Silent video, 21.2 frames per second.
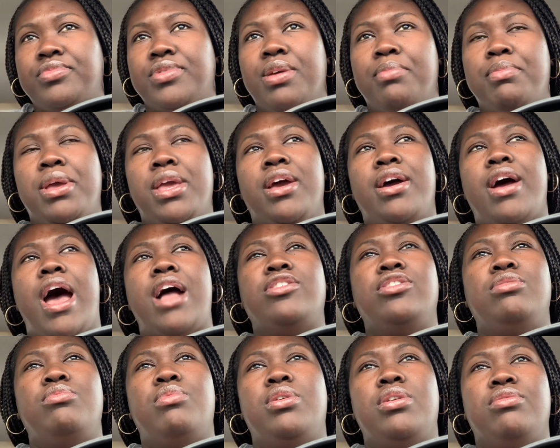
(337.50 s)
but yeah, I
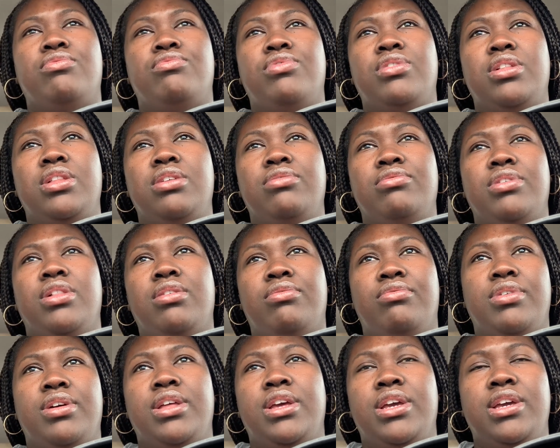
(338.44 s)
just want to really
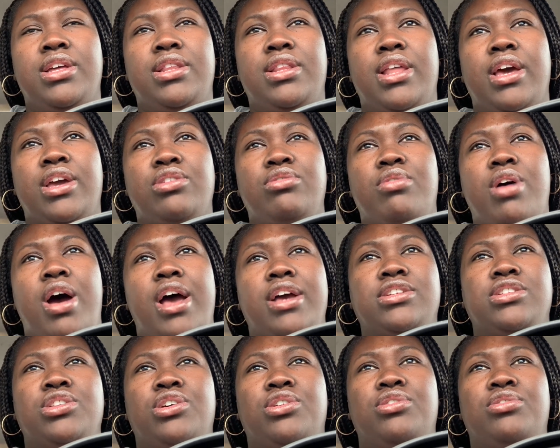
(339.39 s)
let you guys
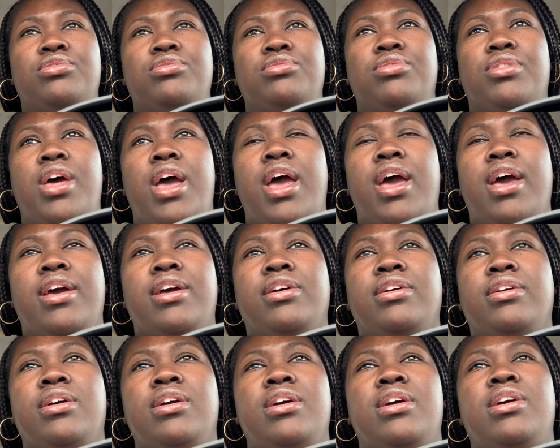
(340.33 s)
know that
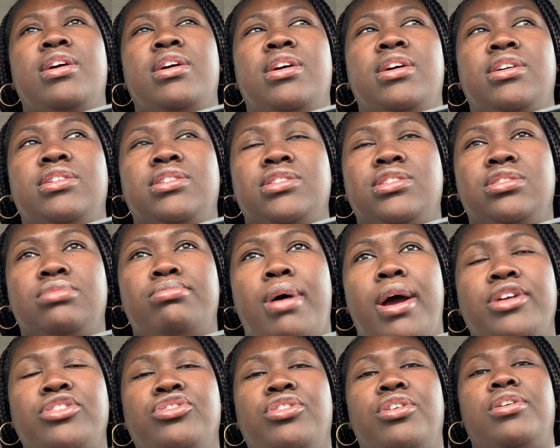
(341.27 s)
this is my
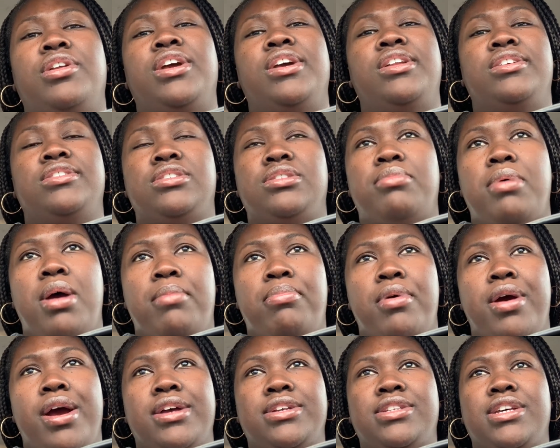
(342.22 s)
journey, this is my
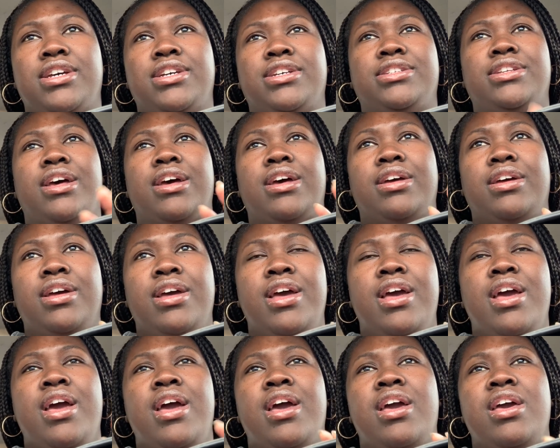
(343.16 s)
process.
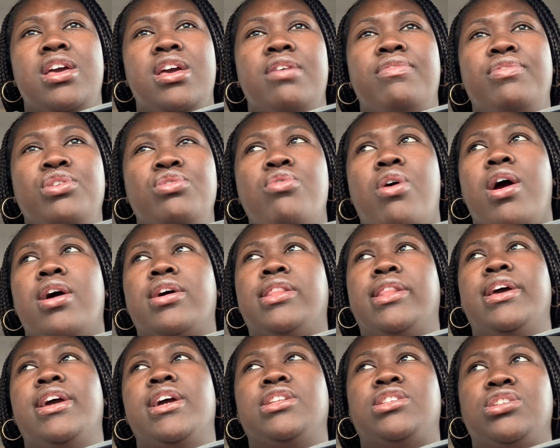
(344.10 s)
If you are
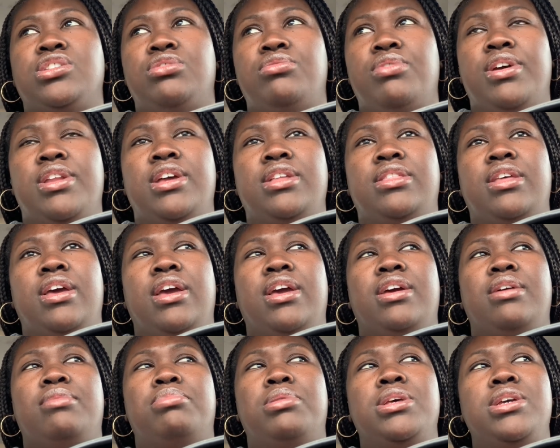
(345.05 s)
led to do
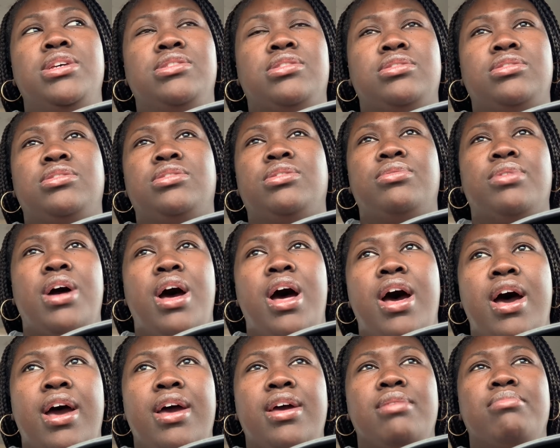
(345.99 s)
anything, please consult
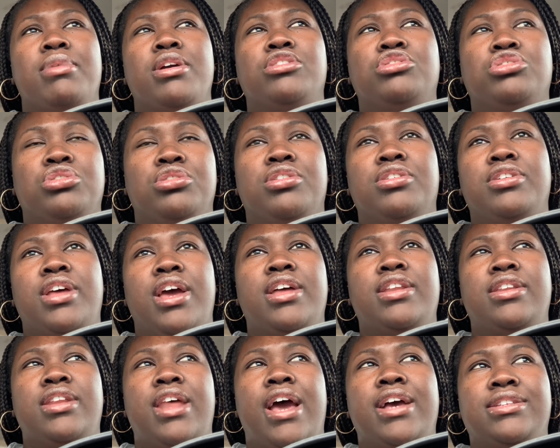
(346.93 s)
God and make sure
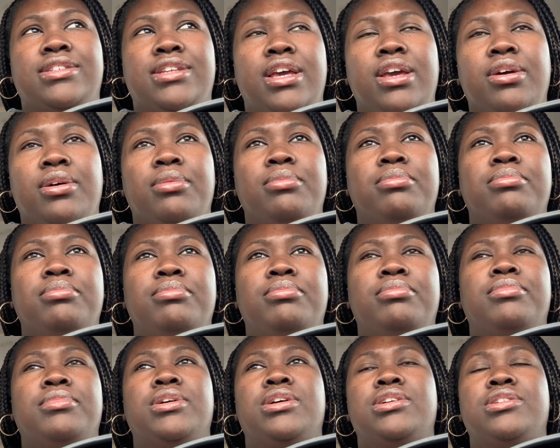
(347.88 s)
that that's
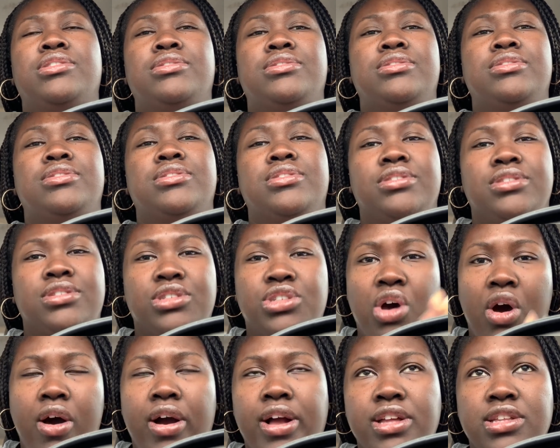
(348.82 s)
Him
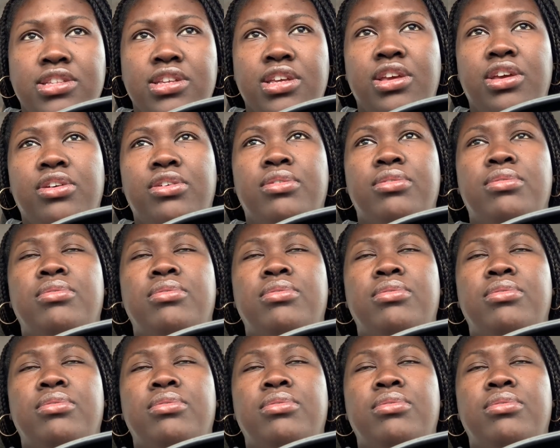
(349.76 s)
talking to you